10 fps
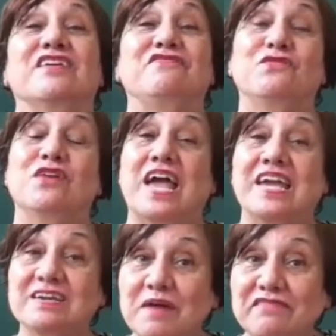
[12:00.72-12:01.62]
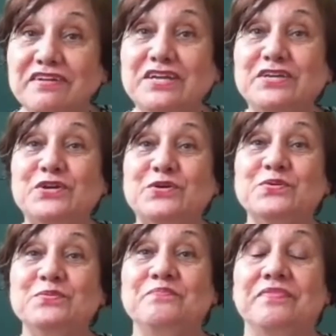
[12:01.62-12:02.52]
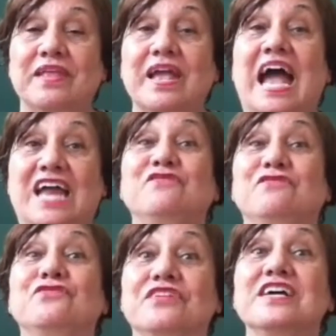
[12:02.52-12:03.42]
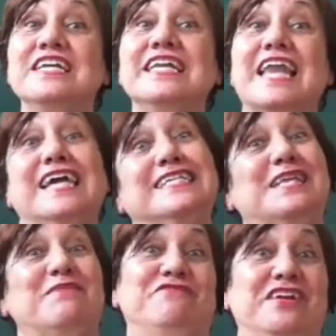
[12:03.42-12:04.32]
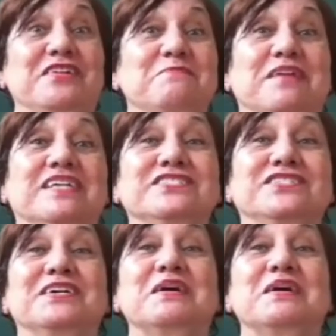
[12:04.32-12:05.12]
if you like my video and if you really like them very much,